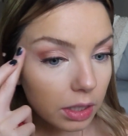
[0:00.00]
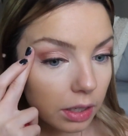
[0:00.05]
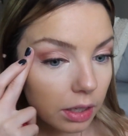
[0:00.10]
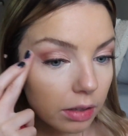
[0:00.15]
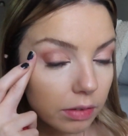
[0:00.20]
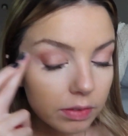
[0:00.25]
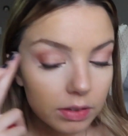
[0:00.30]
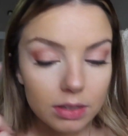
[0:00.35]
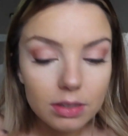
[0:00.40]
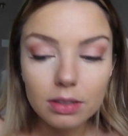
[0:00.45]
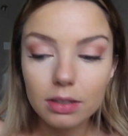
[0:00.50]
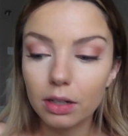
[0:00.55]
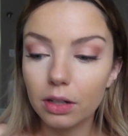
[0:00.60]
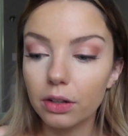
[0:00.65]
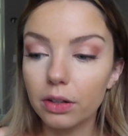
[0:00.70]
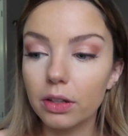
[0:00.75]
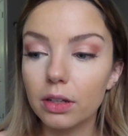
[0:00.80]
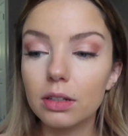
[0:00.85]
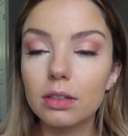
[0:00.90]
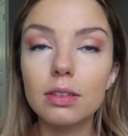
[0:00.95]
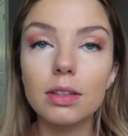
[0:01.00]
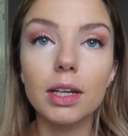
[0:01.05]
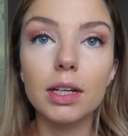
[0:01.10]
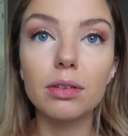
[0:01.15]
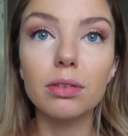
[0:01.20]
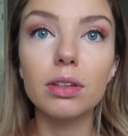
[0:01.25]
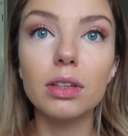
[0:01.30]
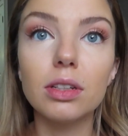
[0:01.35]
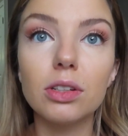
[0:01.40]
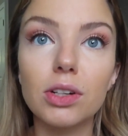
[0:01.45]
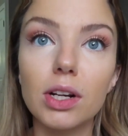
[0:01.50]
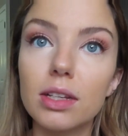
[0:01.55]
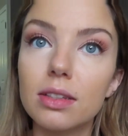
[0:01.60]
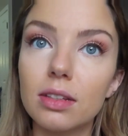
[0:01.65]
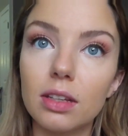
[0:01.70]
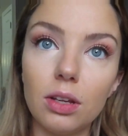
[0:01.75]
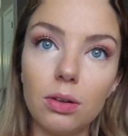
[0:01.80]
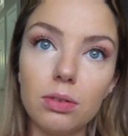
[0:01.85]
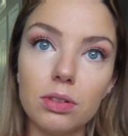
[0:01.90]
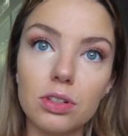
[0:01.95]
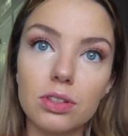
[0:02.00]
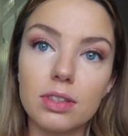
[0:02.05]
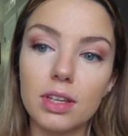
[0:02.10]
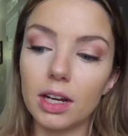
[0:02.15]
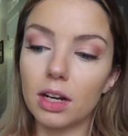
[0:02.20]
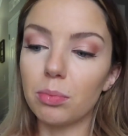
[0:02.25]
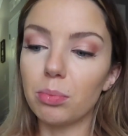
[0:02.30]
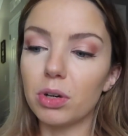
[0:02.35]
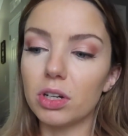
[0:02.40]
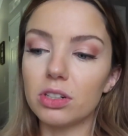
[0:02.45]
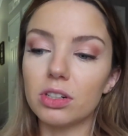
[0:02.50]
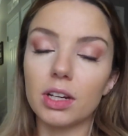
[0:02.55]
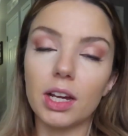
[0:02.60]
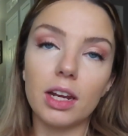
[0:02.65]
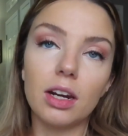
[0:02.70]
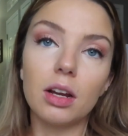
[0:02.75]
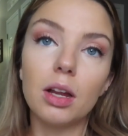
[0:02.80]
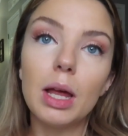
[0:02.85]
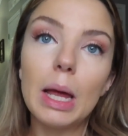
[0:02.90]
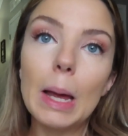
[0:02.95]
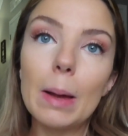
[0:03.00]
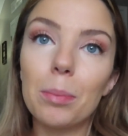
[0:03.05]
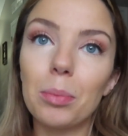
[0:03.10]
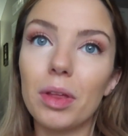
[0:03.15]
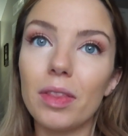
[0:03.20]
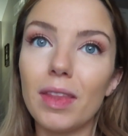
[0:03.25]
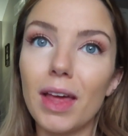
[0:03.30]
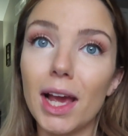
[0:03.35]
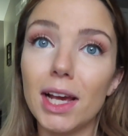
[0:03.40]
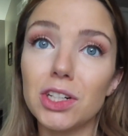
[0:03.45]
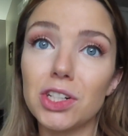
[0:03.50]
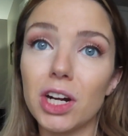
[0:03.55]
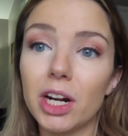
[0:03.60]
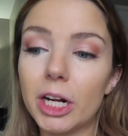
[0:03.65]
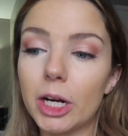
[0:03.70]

If it still looks like really drastic, you can just take a brush and kind of blend the eyeshadow